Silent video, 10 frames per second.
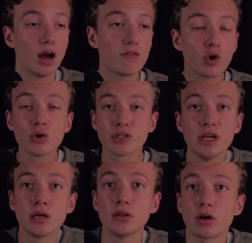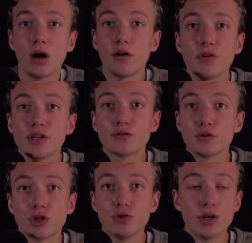Of course, he can look awful these
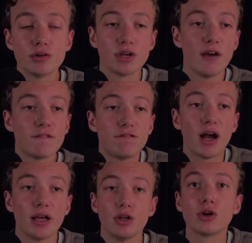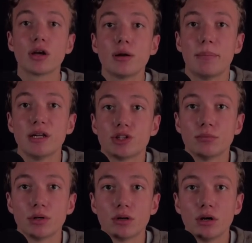2 years. Fine, you're going to bench
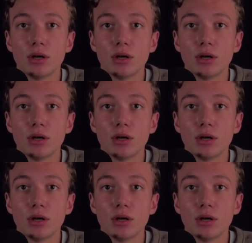him.